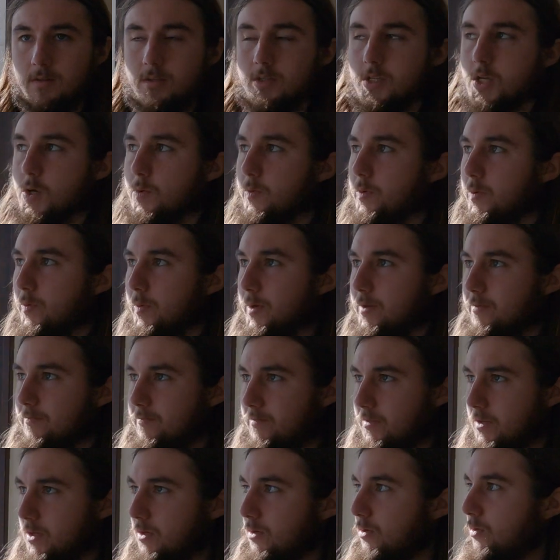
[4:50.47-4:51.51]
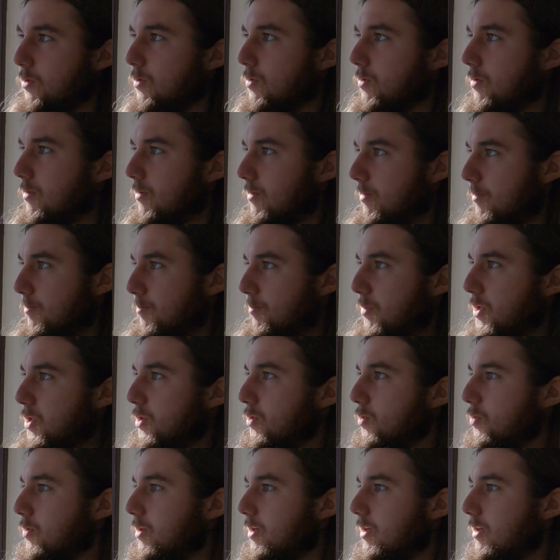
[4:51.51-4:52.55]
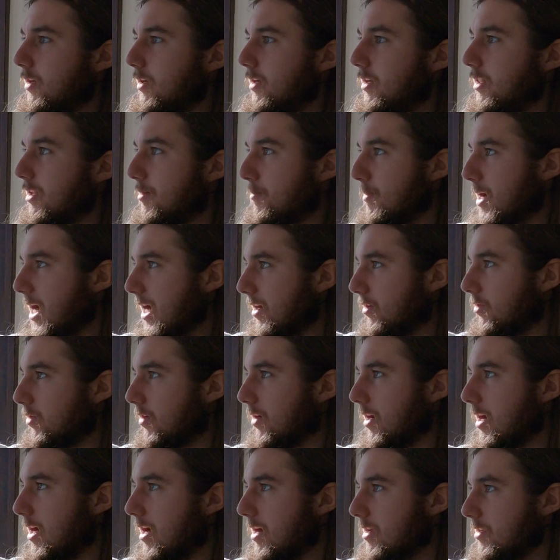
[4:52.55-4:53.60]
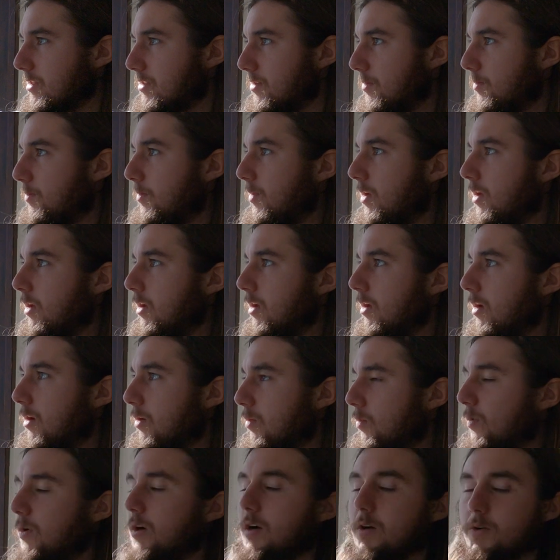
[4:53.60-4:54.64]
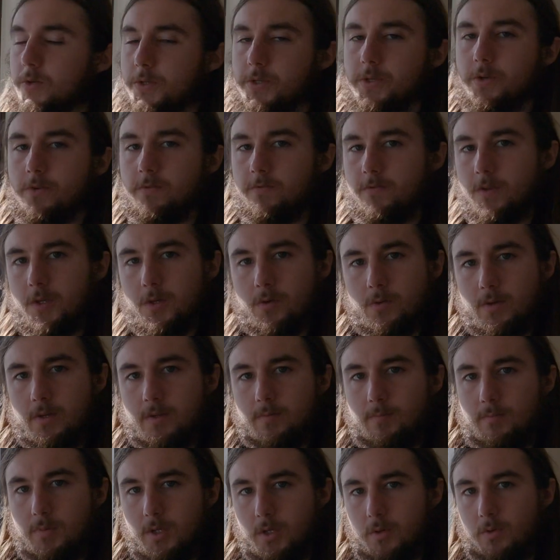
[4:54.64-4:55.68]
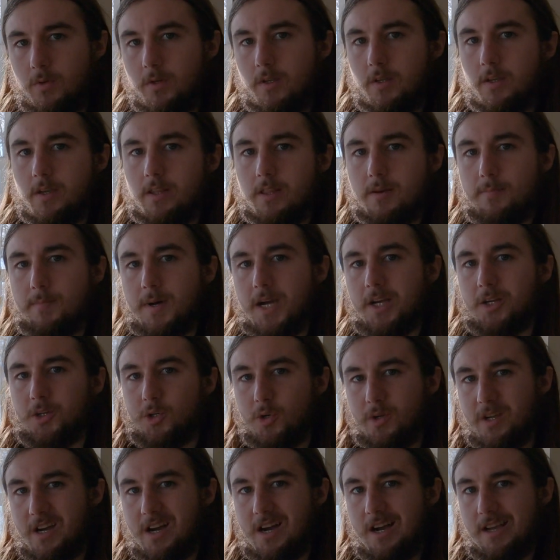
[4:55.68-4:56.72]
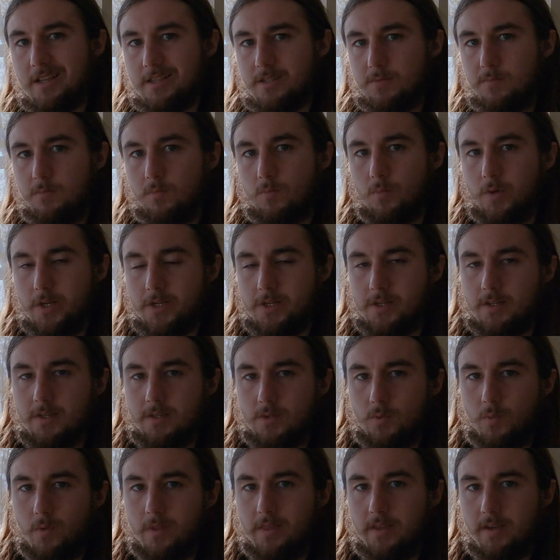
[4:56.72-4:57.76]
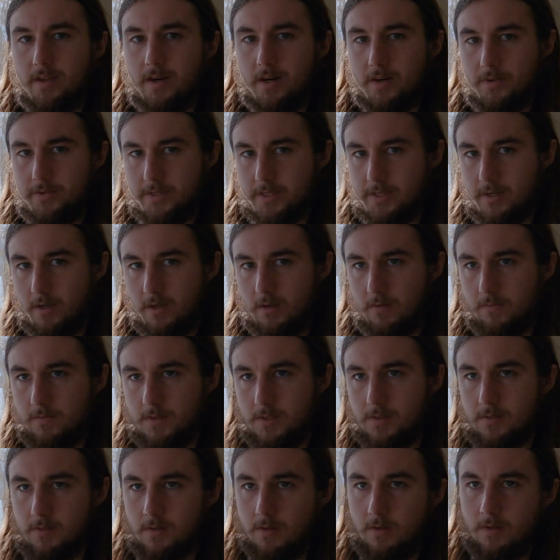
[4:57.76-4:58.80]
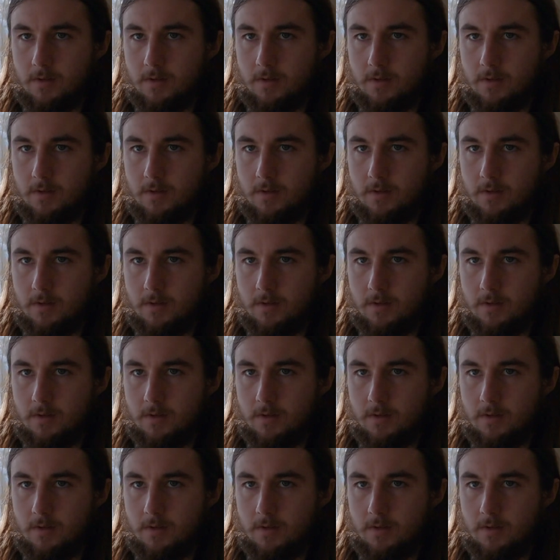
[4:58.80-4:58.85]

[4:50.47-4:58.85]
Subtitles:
So when we view beauty in the macrocosm, we're also viewing beauty in the microcosm, which is within ourselves.